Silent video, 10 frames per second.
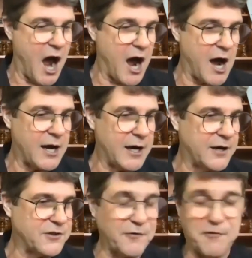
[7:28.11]

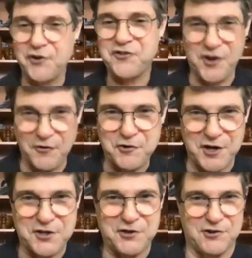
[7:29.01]
they're very
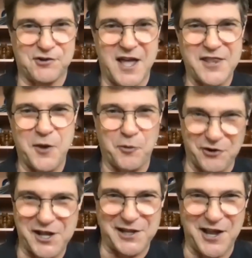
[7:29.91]
self-critical and they
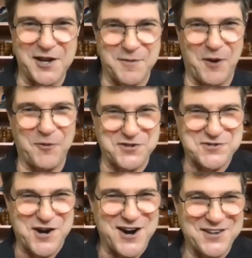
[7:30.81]
worry a lot about what their
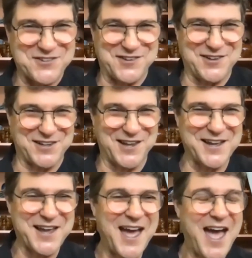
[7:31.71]
drawings look
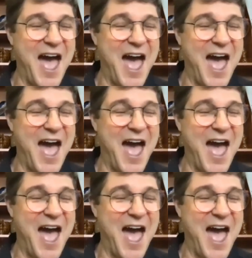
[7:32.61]
like.